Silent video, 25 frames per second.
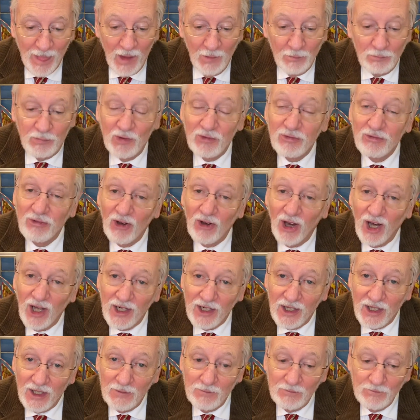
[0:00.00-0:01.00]

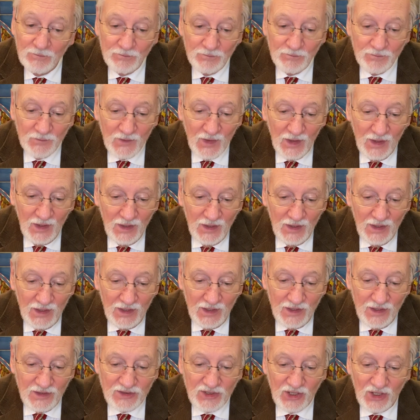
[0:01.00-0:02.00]
Befana
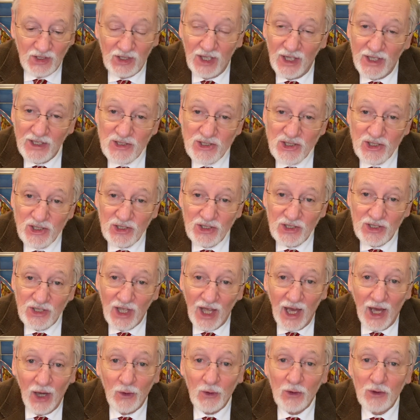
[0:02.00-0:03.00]
is a legend
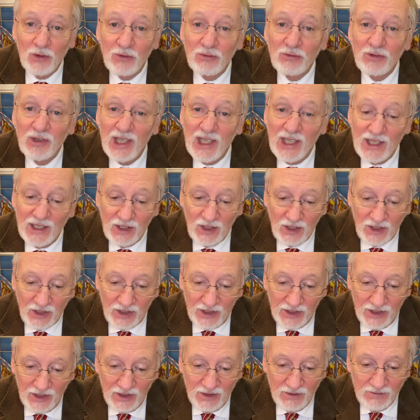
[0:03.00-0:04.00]
out of
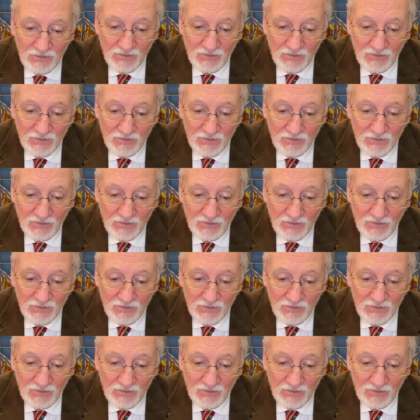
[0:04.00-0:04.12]
Italy,